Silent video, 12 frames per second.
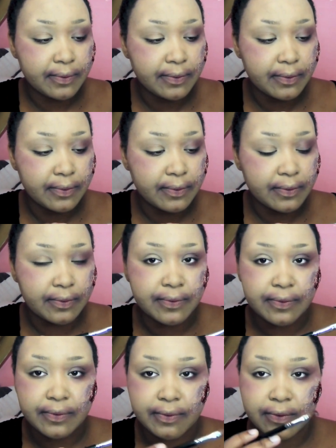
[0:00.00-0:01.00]

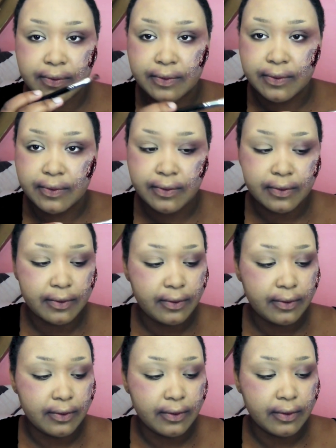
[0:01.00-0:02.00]

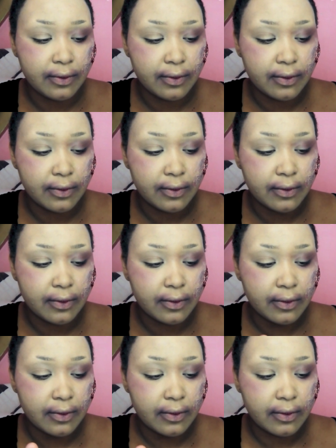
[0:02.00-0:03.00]

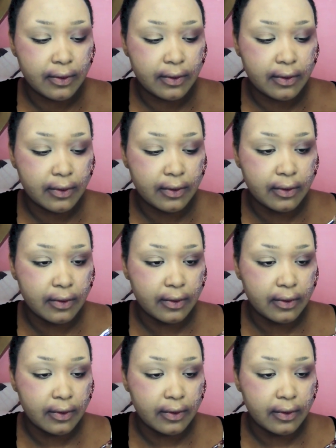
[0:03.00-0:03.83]
Nobody speaks.